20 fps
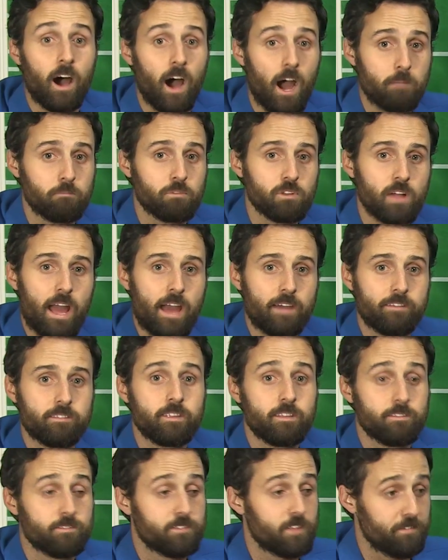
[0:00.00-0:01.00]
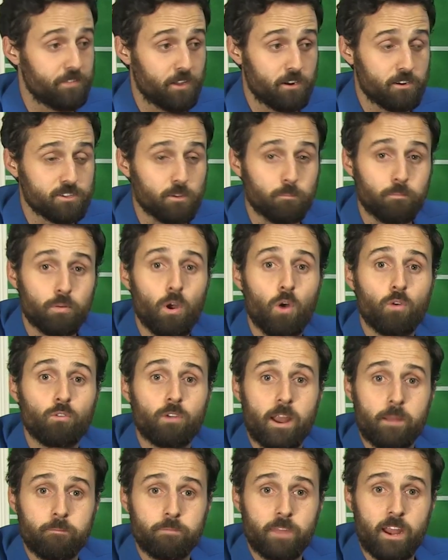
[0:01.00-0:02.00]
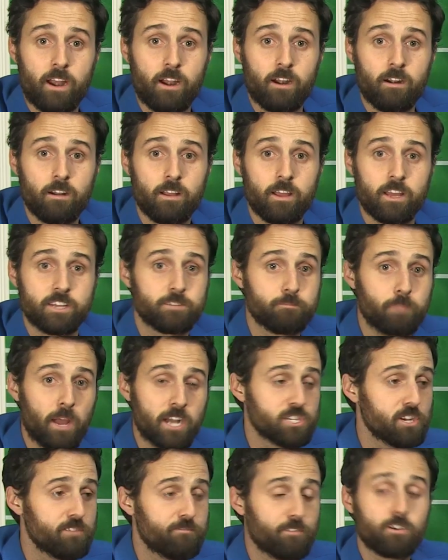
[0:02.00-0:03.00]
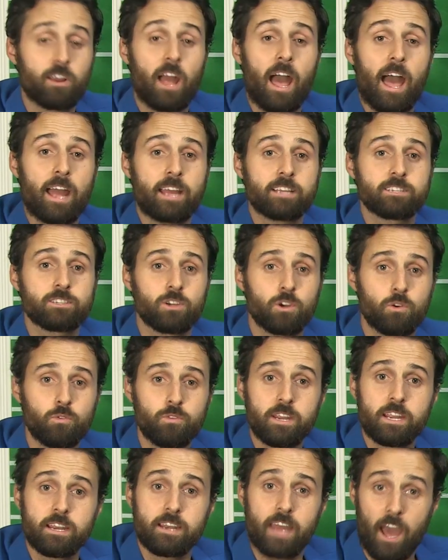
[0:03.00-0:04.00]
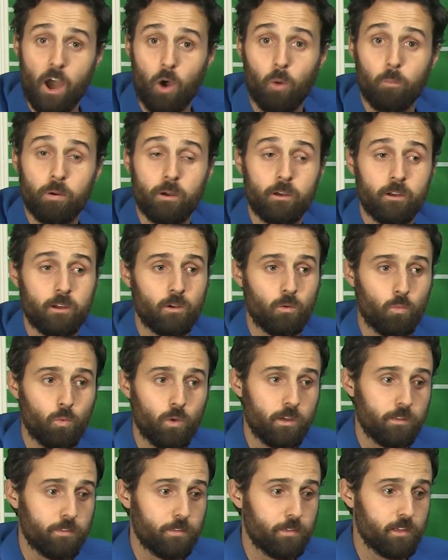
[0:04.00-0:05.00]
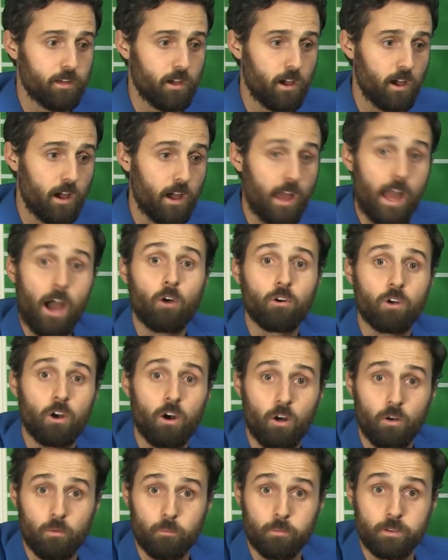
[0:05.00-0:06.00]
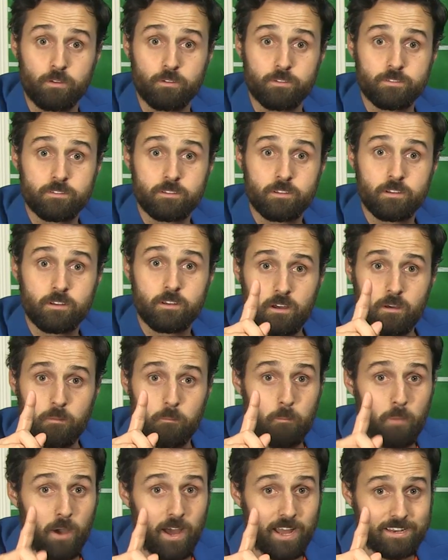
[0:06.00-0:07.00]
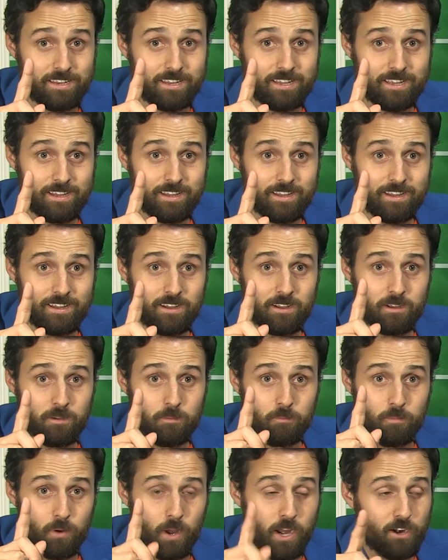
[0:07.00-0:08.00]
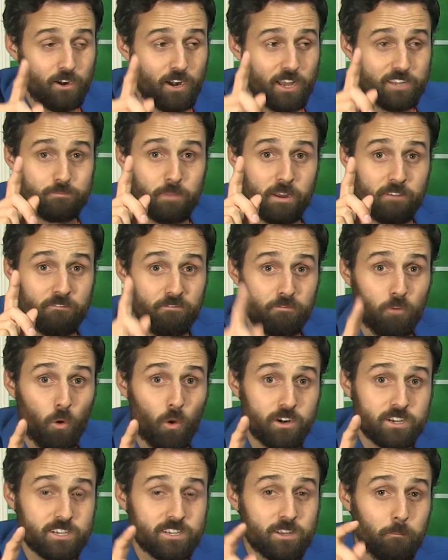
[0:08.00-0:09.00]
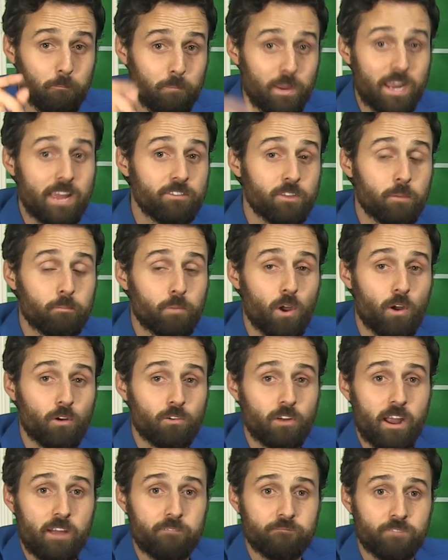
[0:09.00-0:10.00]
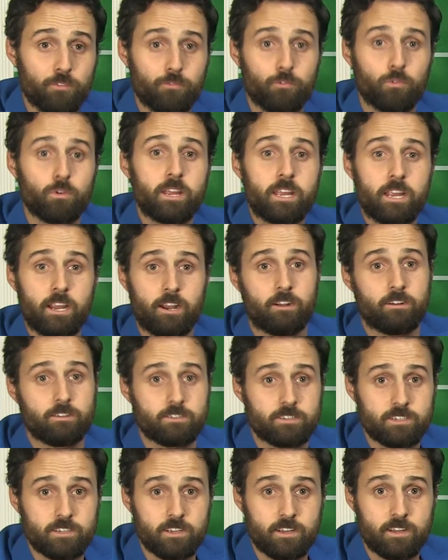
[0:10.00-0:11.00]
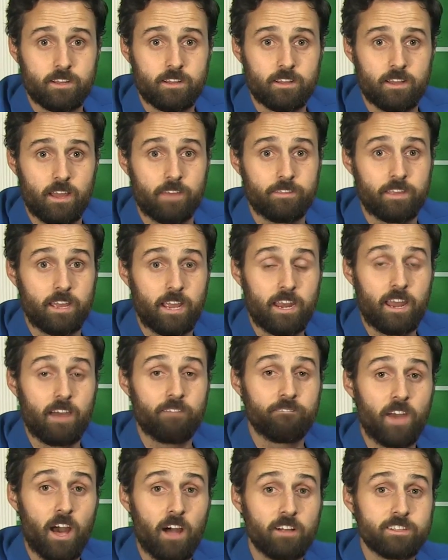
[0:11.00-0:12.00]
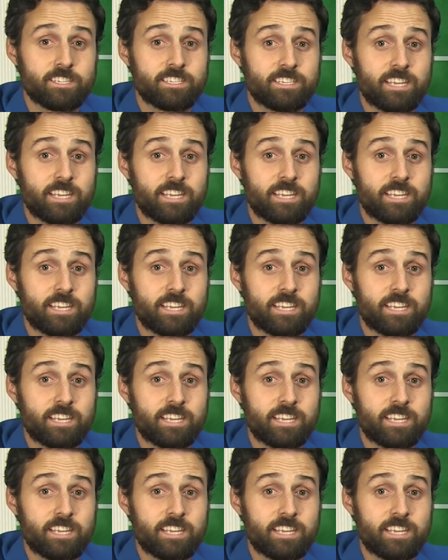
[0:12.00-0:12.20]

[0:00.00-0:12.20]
I'm glad that there's a program there, especially for guys who need help with alcohol abuse. But Prater has been forced to be in the program for 3 years, and the NFL is